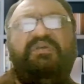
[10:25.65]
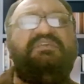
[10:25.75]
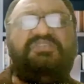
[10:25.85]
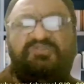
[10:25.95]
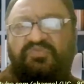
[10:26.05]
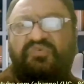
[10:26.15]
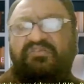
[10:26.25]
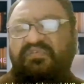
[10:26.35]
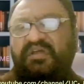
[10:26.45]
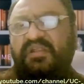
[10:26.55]
It's a
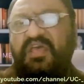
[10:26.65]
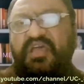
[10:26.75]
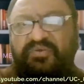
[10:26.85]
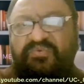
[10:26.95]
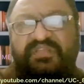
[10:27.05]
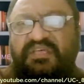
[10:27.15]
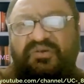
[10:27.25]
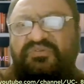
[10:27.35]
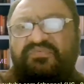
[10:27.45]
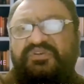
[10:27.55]
smaller one,
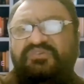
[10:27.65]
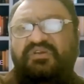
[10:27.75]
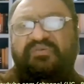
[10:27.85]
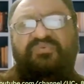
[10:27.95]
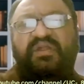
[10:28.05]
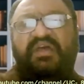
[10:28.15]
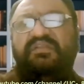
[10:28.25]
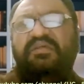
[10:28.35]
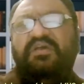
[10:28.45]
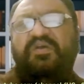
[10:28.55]
20,000 words you have to write,